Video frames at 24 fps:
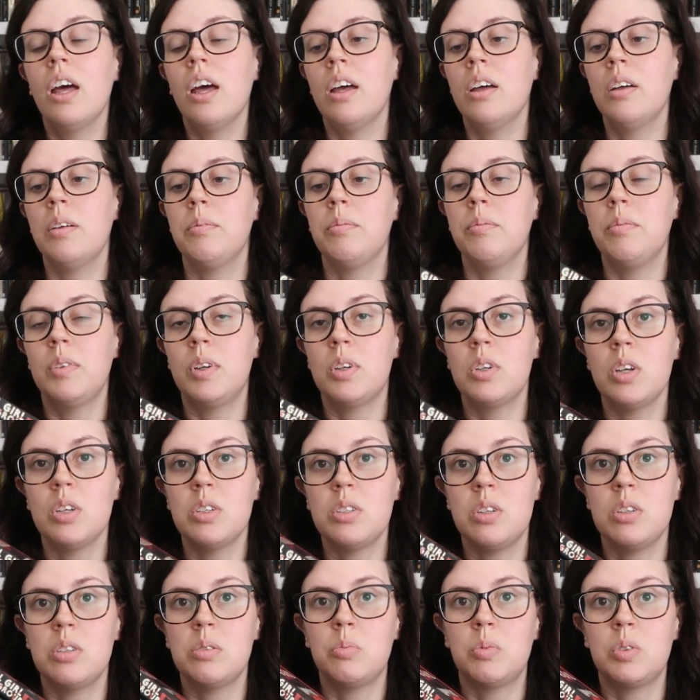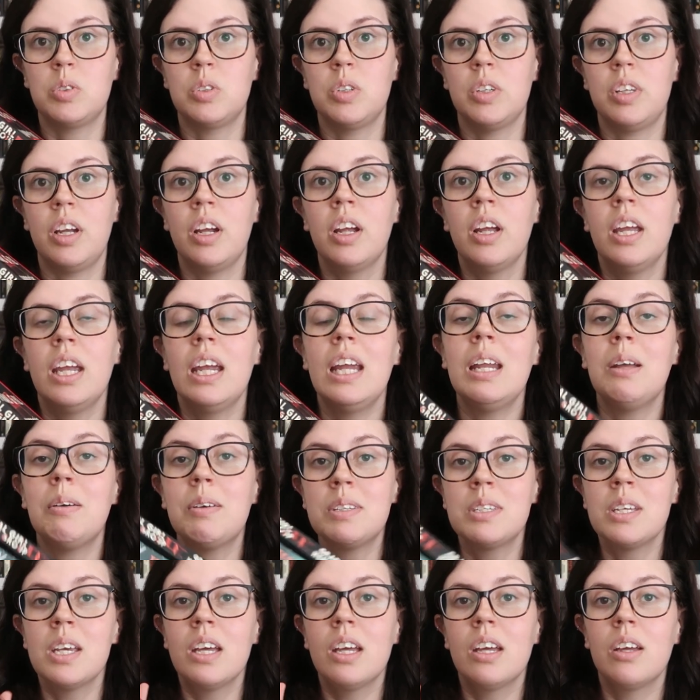Um, there's also some orange right there.
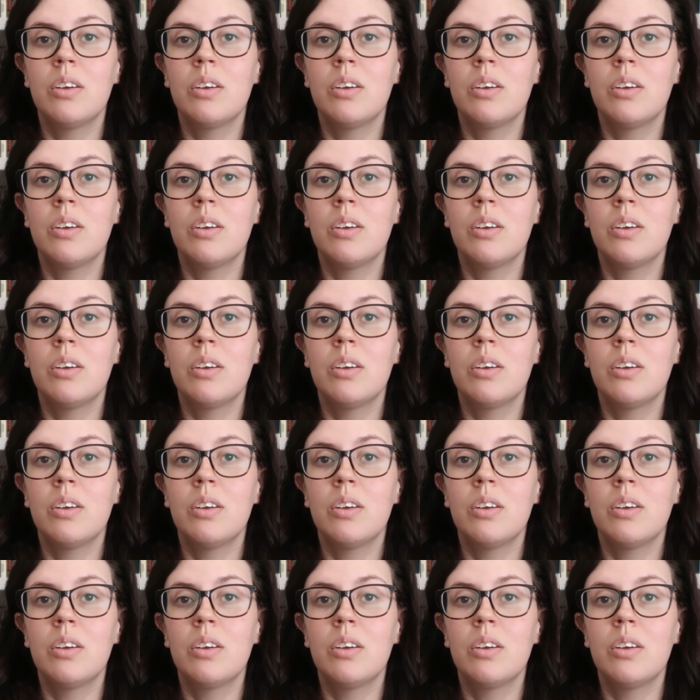Anyways,